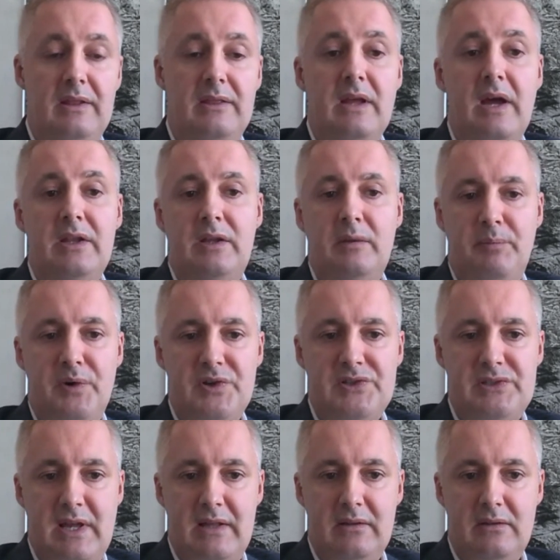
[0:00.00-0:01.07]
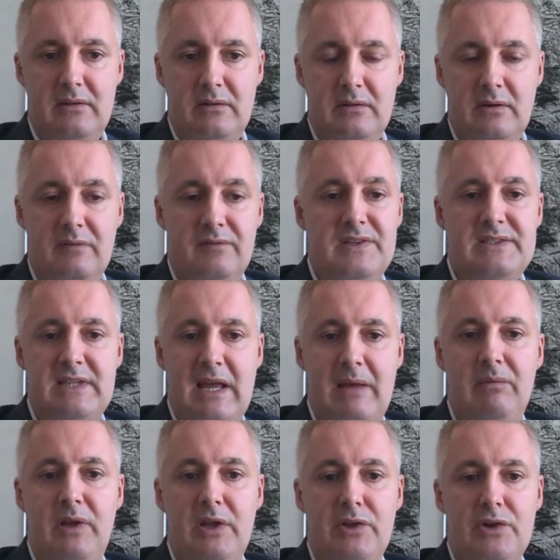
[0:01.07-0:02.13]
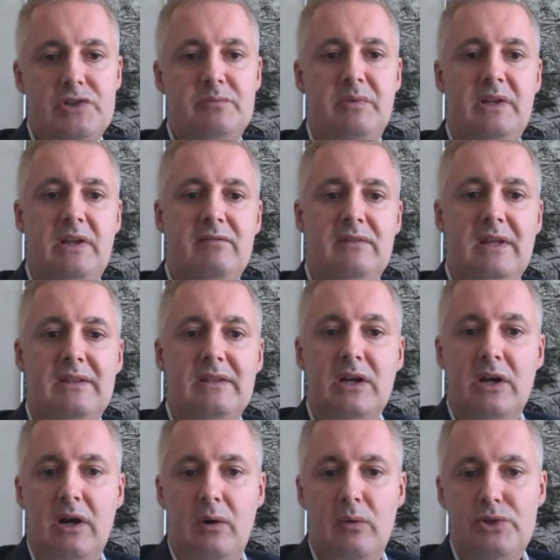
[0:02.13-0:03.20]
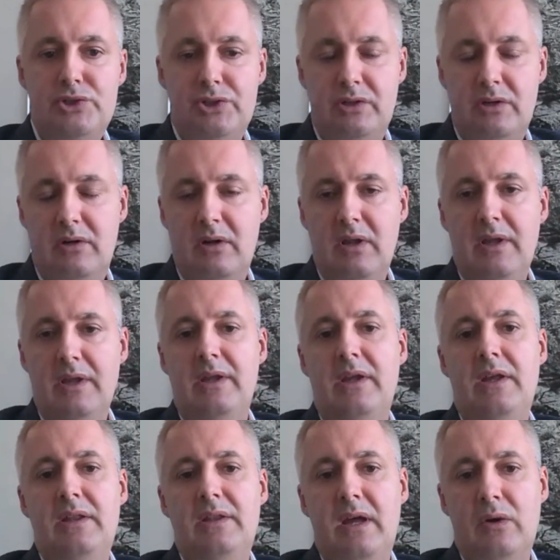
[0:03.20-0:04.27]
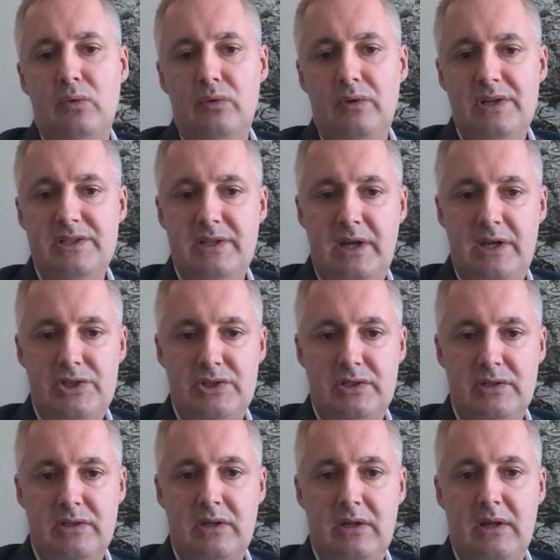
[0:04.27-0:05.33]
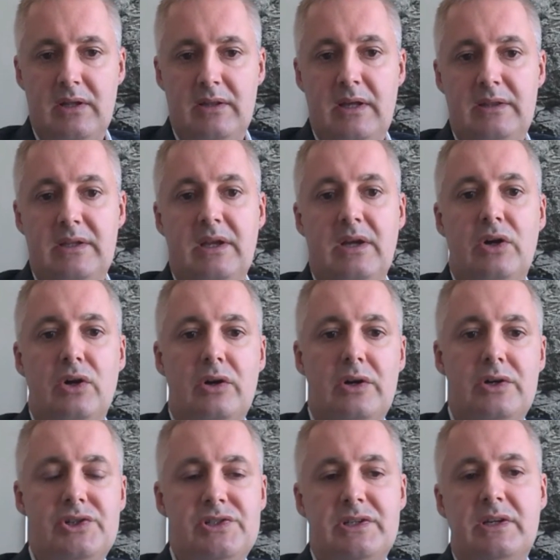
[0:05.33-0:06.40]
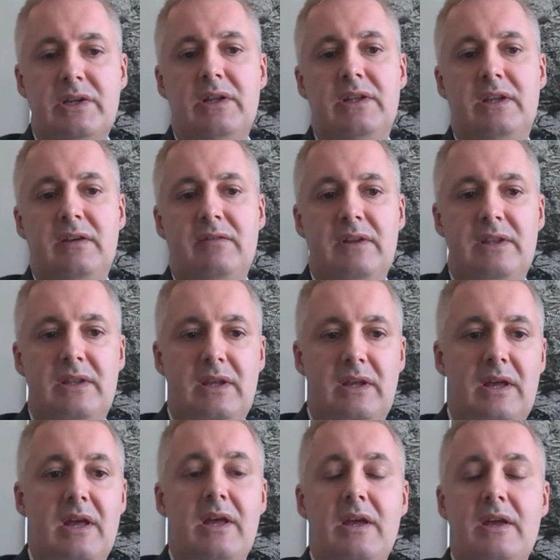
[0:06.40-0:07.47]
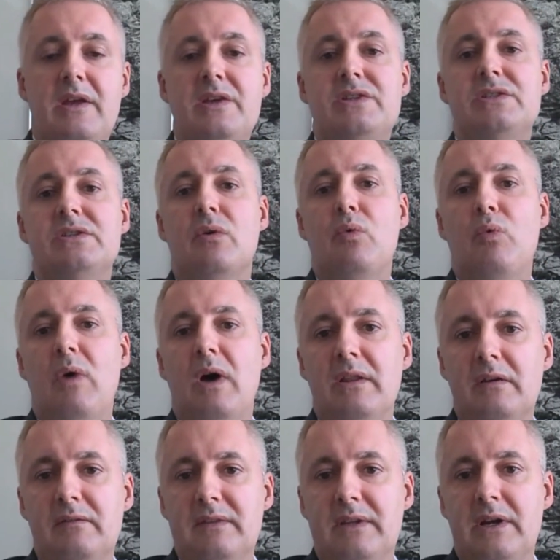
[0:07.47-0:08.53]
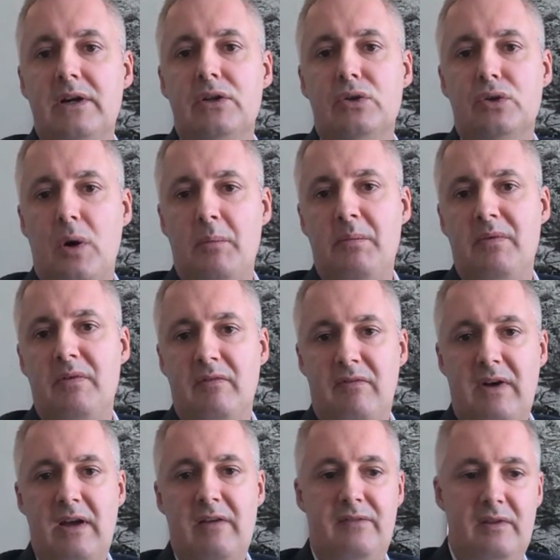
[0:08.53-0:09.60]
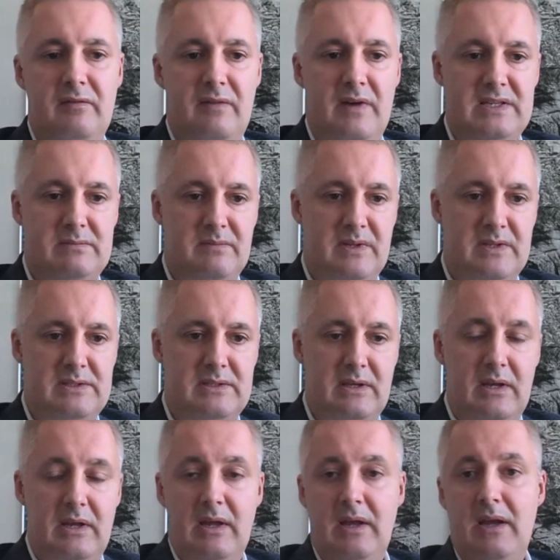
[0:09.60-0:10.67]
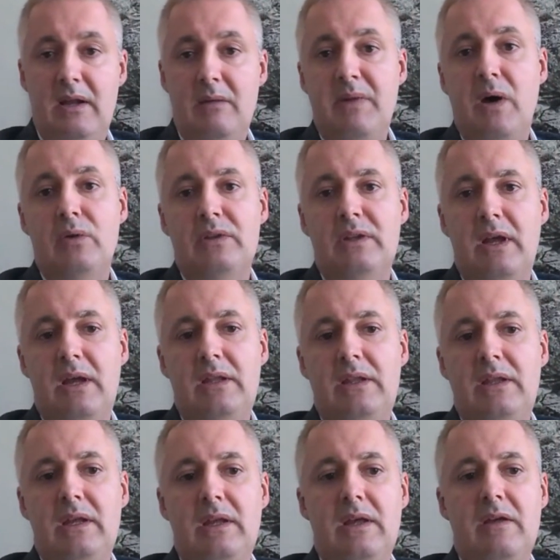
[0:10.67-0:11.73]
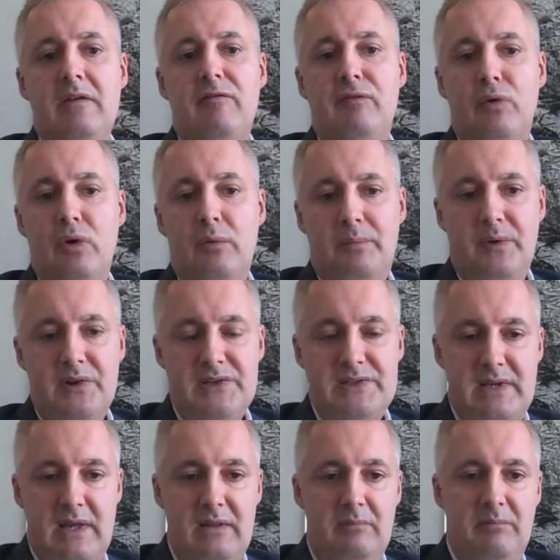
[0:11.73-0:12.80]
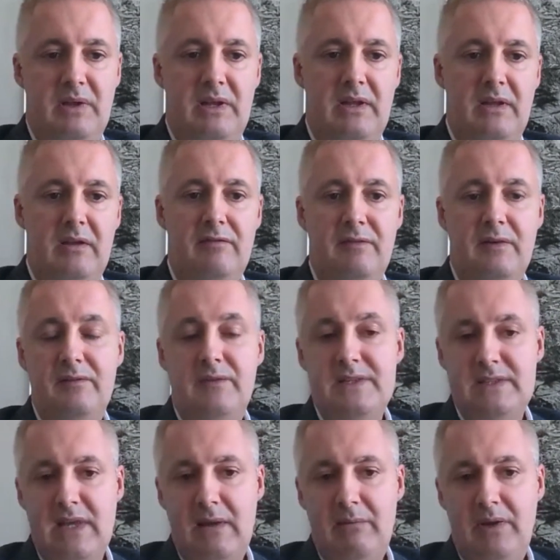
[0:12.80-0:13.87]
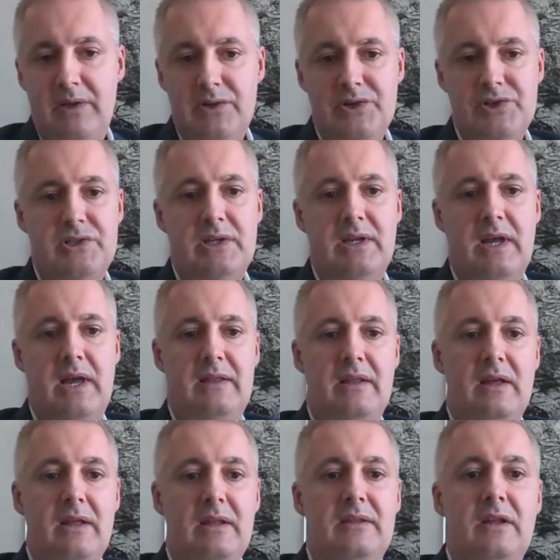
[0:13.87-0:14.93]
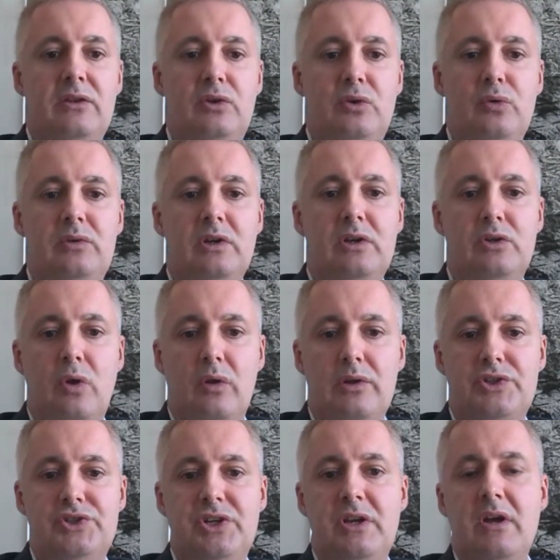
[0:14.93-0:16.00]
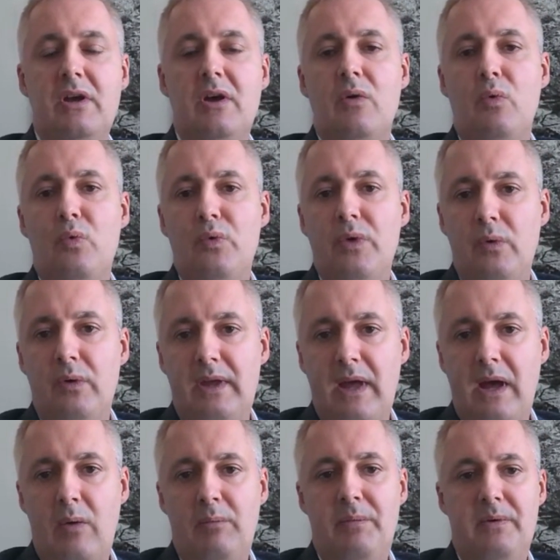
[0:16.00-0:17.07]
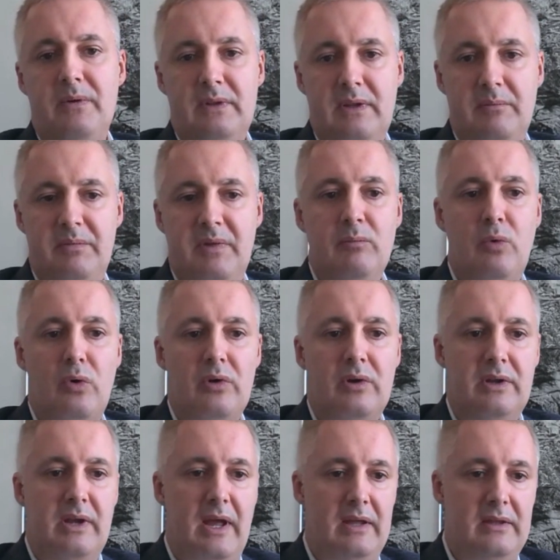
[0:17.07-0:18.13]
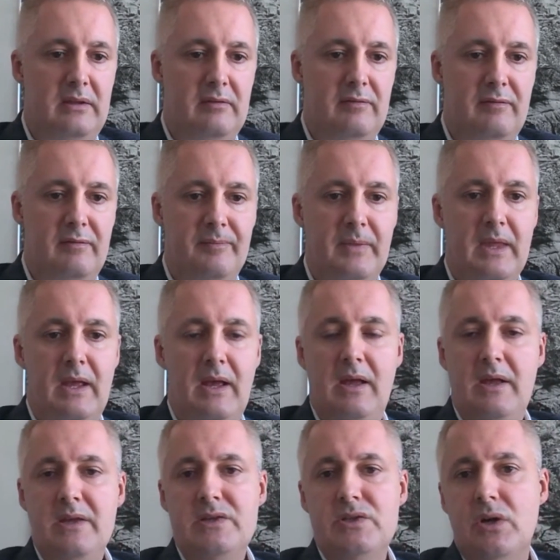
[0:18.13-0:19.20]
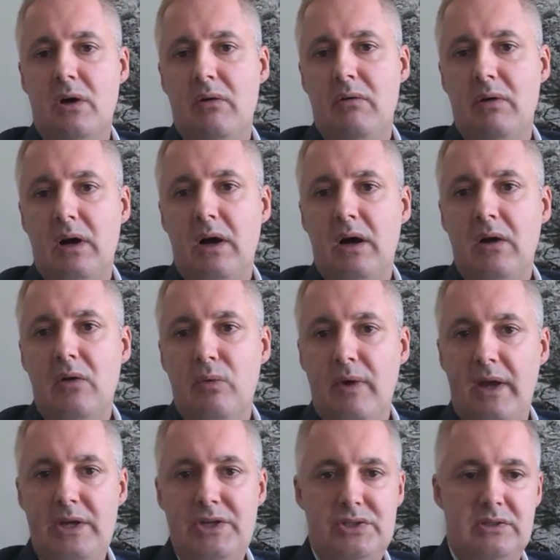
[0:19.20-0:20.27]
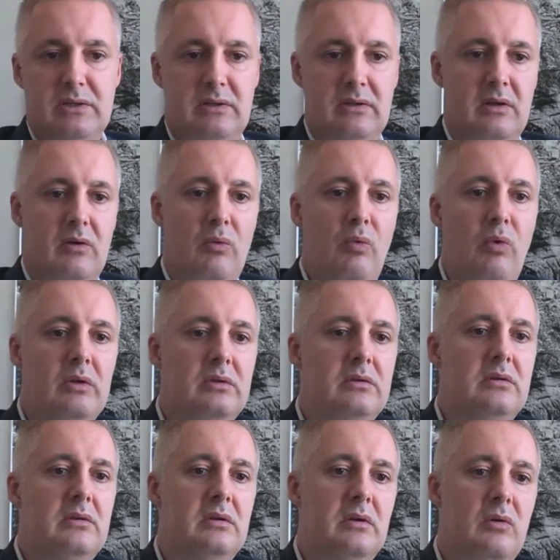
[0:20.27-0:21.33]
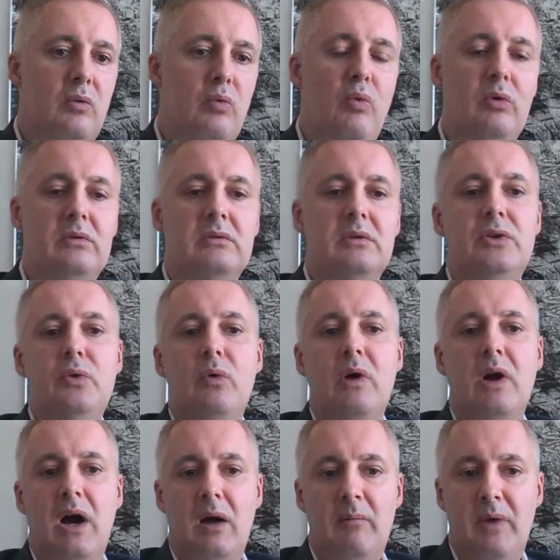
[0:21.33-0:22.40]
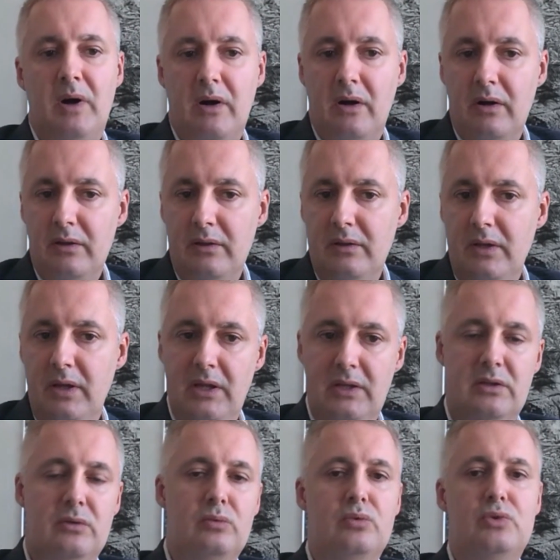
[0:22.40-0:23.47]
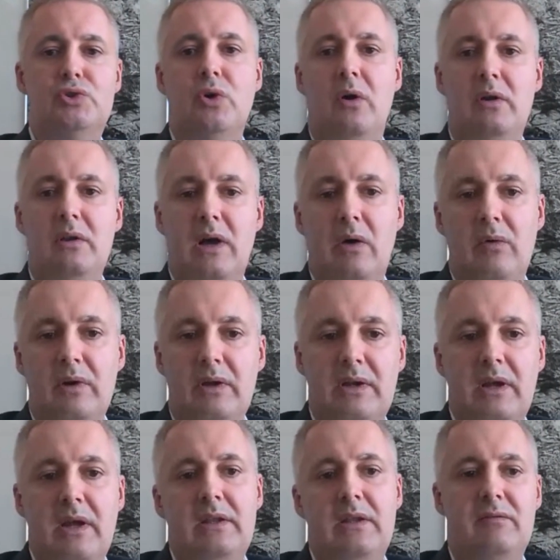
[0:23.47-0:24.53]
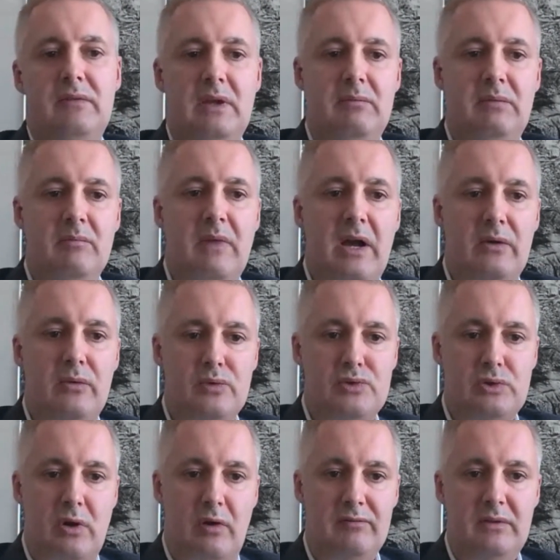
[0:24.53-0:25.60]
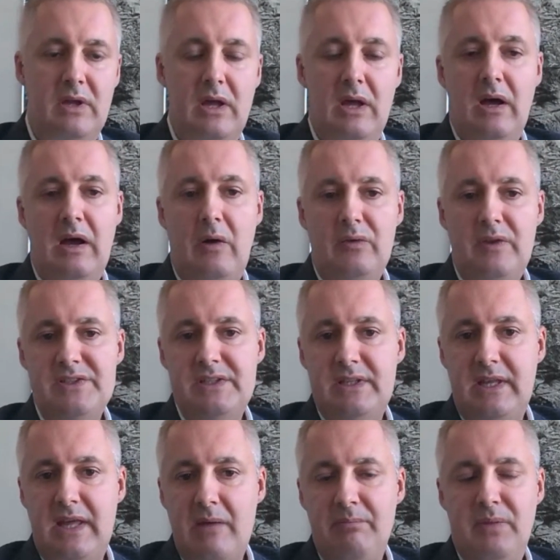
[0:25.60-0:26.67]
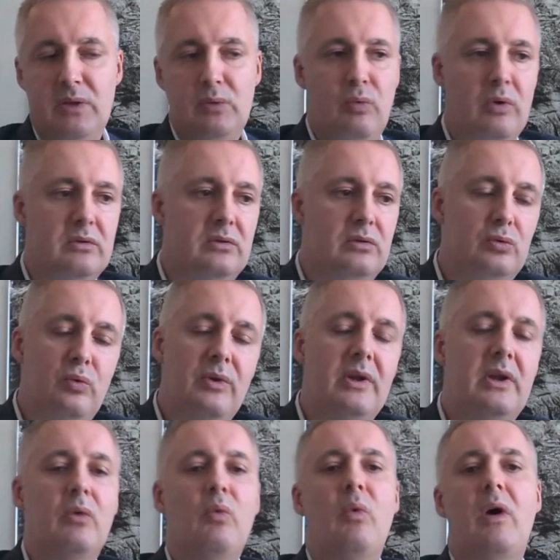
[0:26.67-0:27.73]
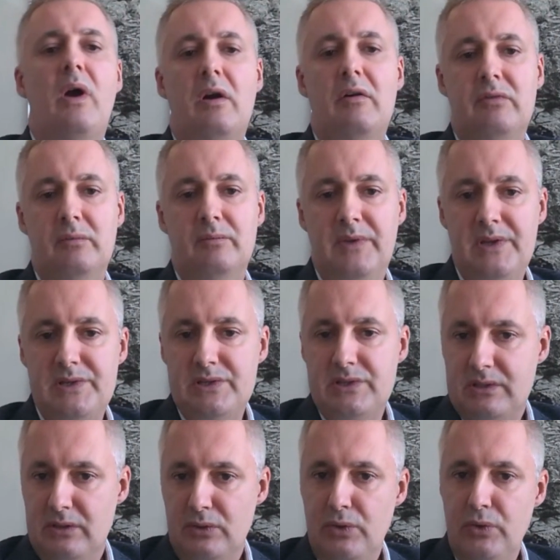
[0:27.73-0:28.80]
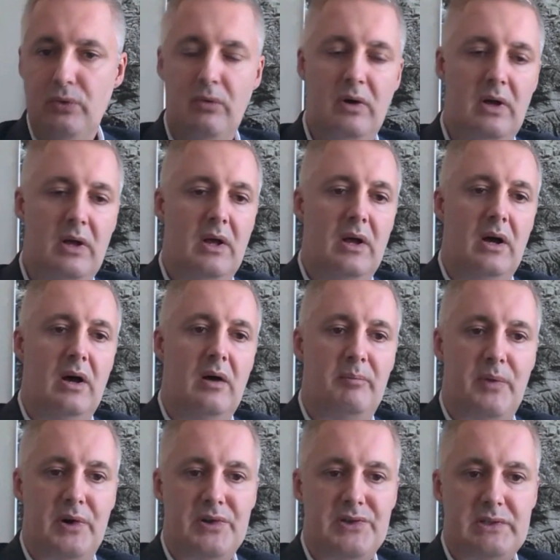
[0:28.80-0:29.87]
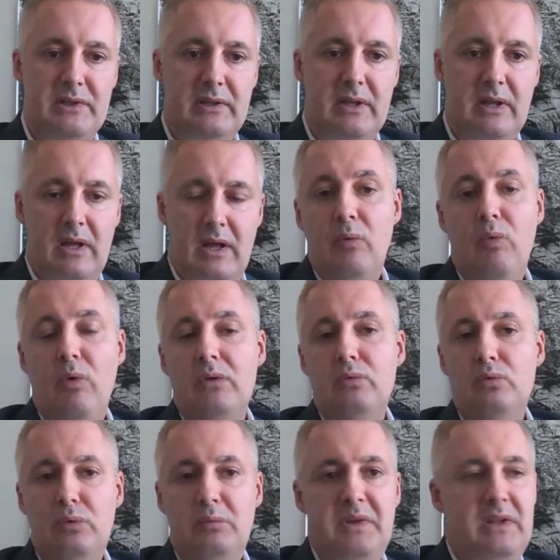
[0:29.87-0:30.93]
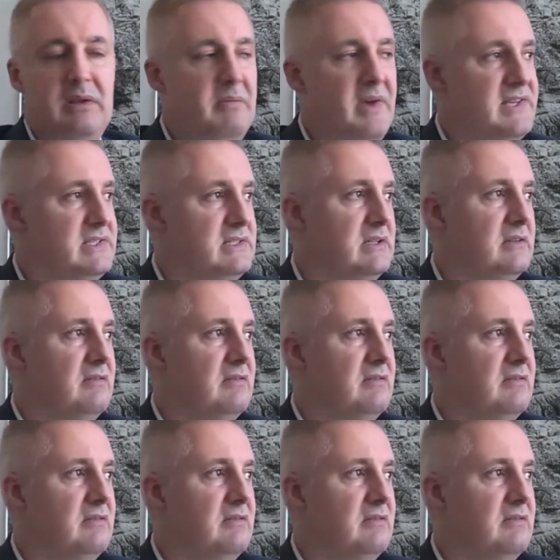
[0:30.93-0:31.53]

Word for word: 90% of the same leaders believe that the culture in their organization that encourages creativity is one of their top five investments. And about 84% believe of the same leaders again that new technology will help them be more creative. So, a question what would the newcomer need to join our creative team in Microsoft? How does it happen? What do we require from this new uh, person? What would be the best